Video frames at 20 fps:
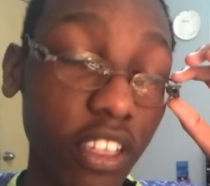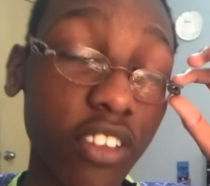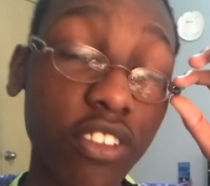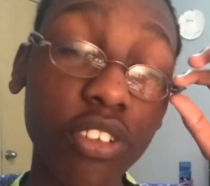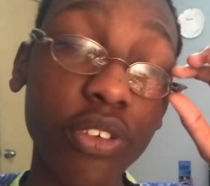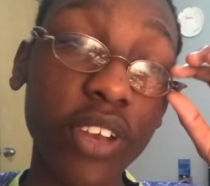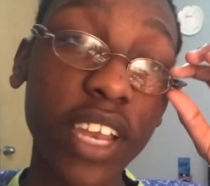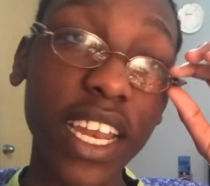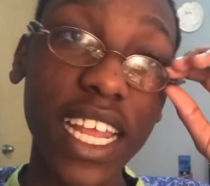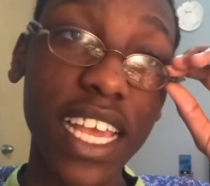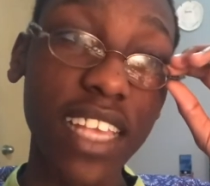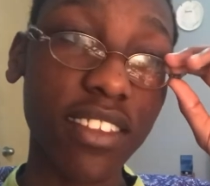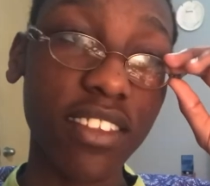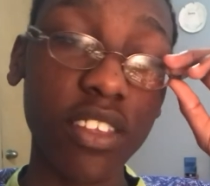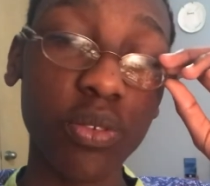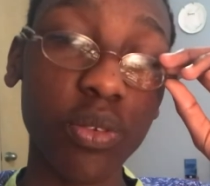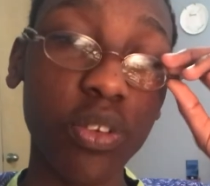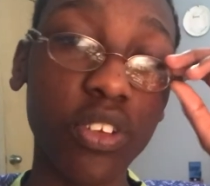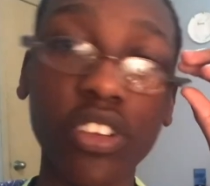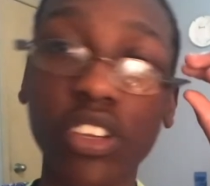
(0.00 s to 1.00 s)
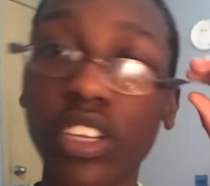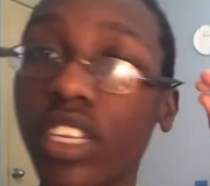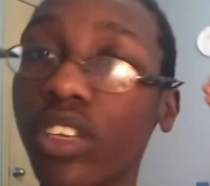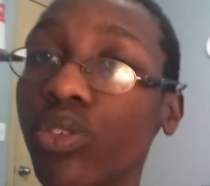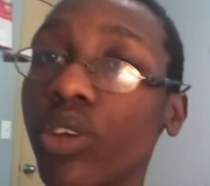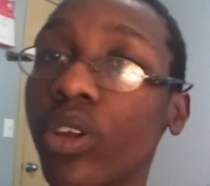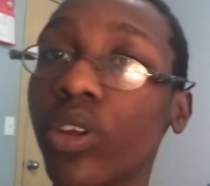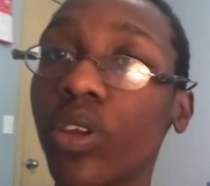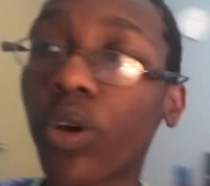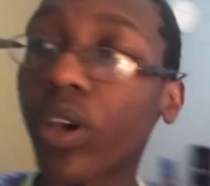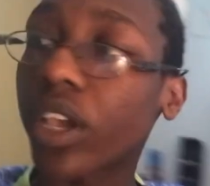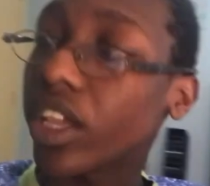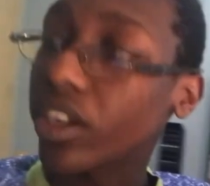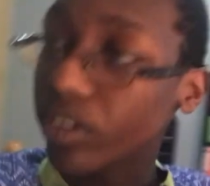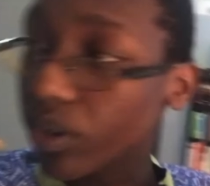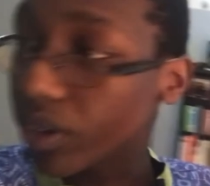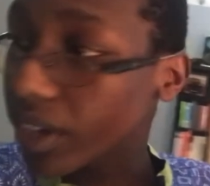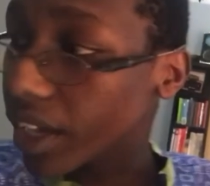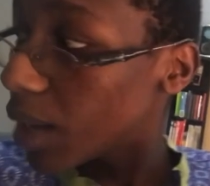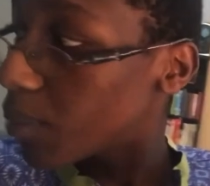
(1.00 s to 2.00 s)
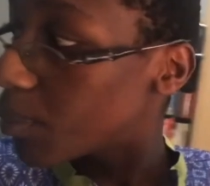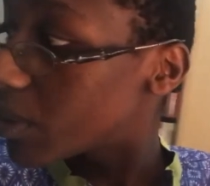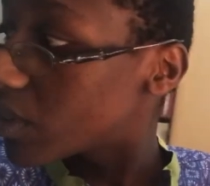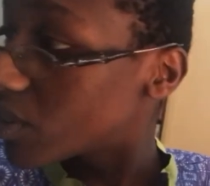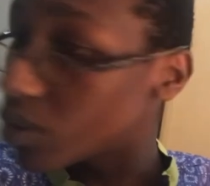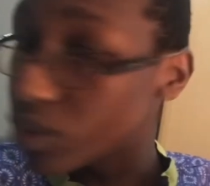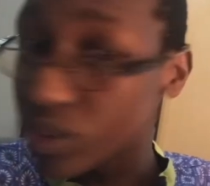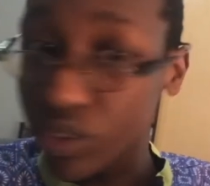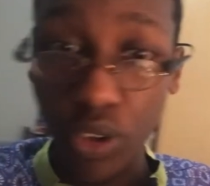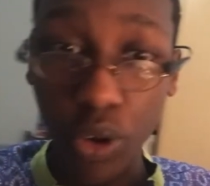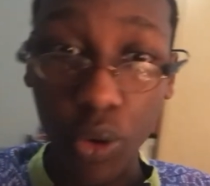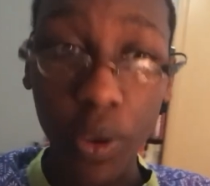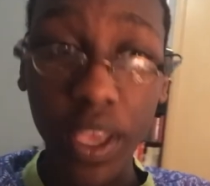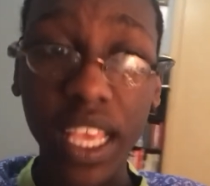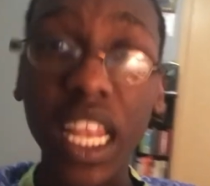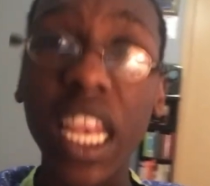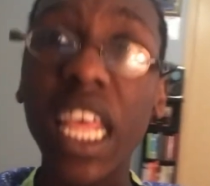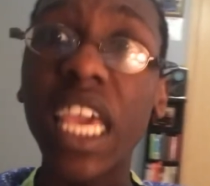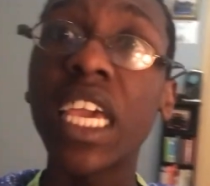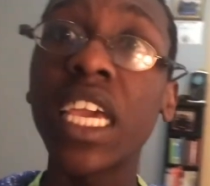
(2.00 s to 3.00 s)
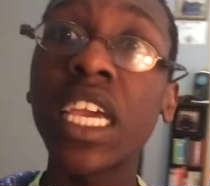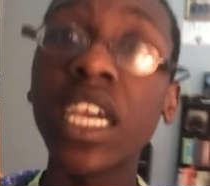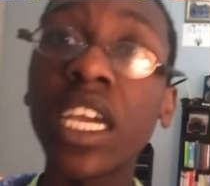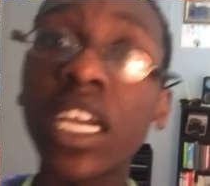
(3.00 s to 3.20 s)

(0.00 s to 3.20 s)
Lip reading: Didn't realize this would turn into an okay-dokey episode so quickly.